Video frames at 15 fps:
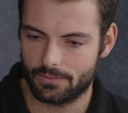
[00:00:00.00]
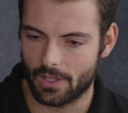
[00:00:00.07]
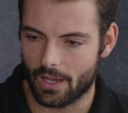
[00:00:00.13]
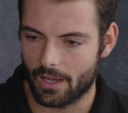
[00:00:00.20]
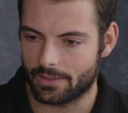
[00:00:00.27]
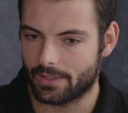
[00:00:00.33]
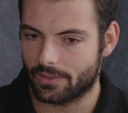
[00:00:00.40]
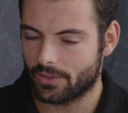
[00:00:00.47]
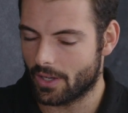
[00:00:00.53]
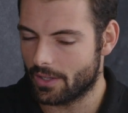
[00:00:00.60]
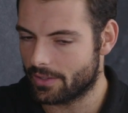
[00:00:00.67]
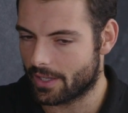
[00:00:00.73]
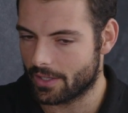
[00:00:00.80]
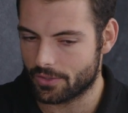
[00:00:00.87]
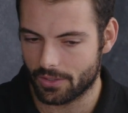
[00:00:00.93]
uh,
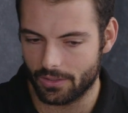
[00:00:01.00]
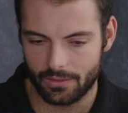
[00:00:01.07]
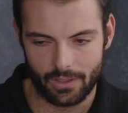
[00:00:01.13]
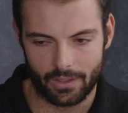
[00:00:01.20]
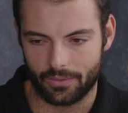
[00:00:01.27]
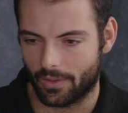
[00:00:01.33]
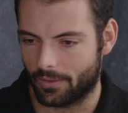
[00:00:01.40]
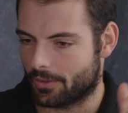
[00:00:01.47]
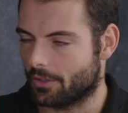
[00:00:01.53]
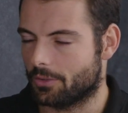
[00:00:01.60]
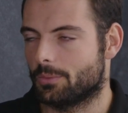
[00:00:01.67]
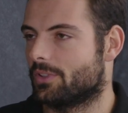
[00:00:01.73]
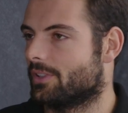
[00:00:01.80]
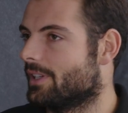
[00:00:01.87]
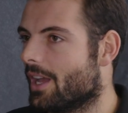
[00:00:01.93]
designed the kitchen, the
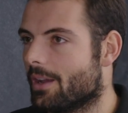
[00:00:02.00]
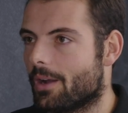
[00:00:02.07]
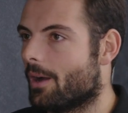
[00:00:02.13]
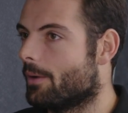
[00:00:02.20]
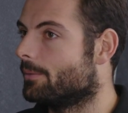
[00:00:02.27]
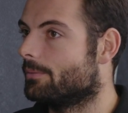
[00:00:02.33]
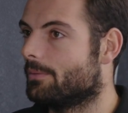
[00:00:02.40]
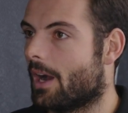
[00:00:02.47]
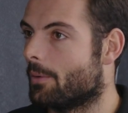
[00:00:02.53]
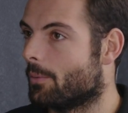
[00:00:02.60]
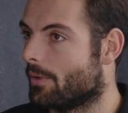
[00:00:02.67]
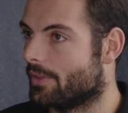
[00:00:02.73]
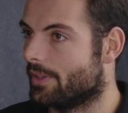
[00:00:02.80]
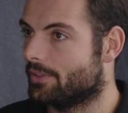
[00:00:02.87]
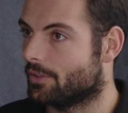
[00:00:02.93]
customer said, yeah, I'll, I
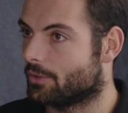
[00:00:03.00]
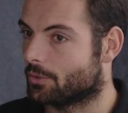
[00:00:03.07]
want this,